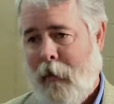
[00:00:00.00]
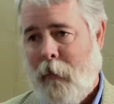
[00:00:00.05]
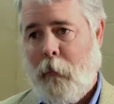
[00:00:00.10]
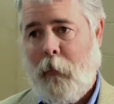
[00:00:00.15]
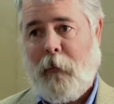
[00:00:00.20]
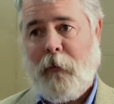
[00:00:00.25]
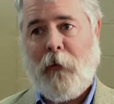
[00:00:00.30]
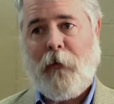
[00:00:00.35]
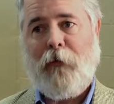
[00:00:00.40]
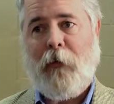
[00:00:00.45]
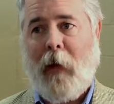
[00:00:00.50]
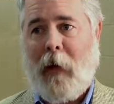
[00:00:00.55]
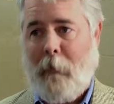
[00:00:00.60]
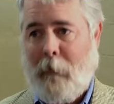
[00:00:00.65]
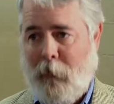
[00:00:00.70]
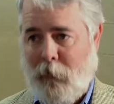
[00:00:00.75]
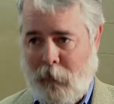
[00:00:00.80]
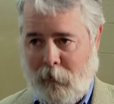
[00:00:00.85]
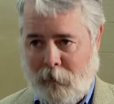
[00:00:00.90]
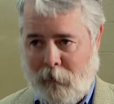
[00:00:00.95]
We just shot a
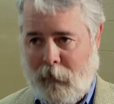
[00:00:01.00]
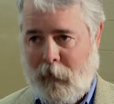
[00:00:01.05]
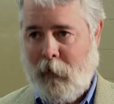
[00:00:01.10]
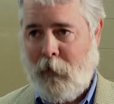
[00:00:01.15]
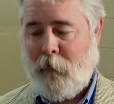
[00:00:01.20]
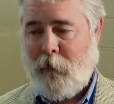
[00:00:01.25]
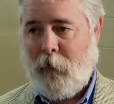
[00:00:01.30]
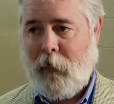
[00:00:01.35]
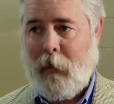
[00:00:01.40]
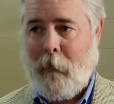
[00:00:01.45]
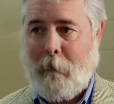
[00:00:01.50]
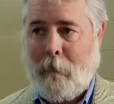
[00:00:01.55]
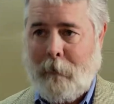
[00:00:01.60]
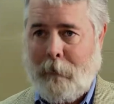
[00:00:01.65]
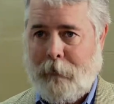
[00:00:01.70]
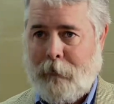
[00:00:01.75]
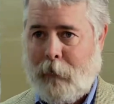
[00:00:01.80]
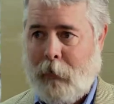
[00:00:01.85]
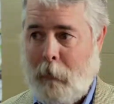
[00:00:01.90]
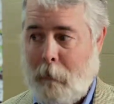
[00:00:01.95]
music video for him
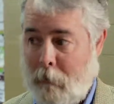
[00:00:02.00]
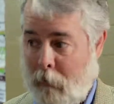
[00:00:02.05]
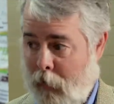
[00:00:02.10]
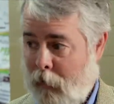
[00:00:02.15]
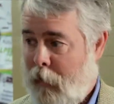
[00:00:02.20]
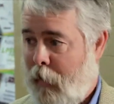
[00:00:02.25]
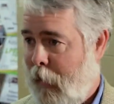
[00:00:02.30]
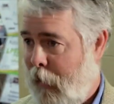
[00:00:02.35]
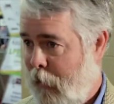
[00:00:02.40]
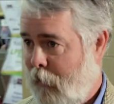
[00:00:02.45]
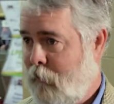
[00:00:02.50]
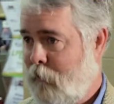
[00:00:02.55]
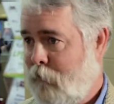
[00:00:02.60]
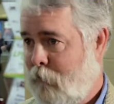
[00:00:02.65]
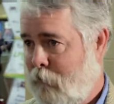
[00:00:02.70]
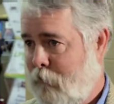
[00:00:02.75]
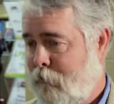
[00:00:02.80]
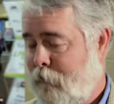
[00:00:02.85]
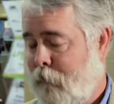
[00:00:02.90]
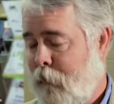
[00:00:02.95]
Monday
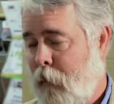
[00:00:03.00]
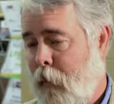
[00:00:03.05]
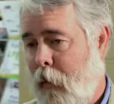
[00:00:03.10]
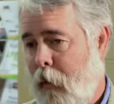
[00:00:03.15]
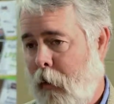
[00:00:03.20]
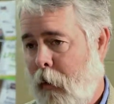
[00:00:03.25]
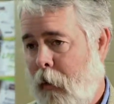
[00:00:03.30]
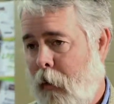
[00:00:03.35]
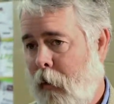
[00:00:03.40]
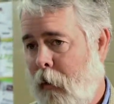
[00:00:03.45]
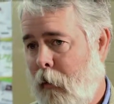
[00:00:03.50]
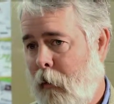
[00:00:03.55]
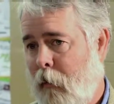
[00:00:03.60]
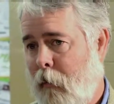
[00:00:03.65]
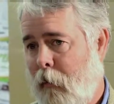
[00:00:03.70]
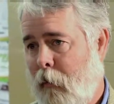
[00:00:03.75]
uh,